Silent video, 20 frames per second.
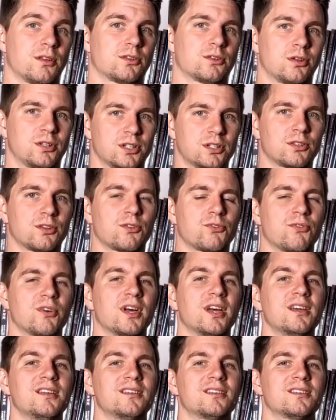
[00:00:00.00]
the traditions
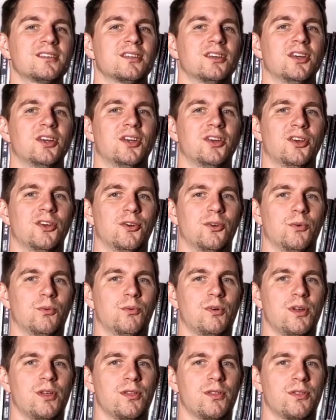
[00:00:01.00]
phase
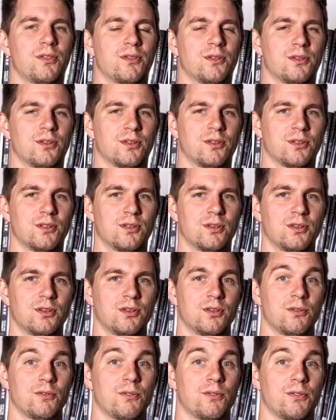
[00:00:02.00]
with
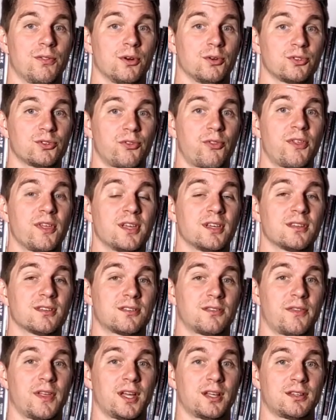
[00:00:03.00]
those
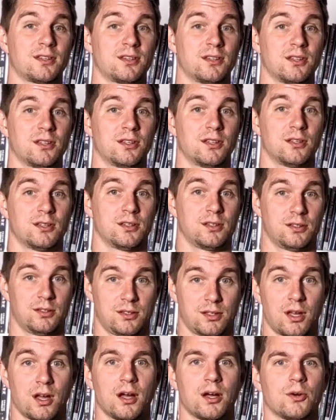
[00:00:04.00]
things that
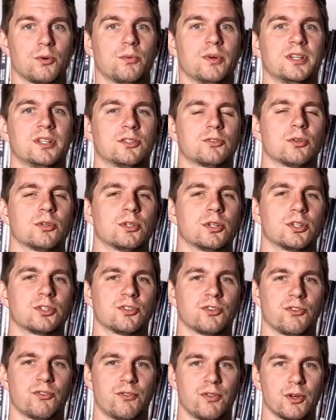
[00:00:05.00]
are already
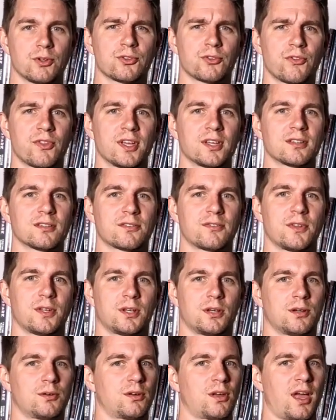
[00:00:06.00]
traditions, those things
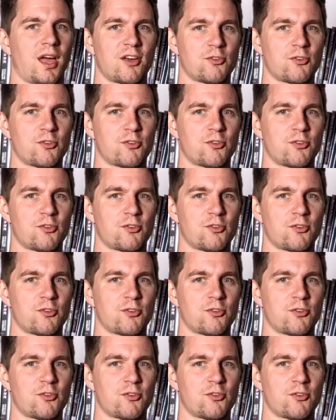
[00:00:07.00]
that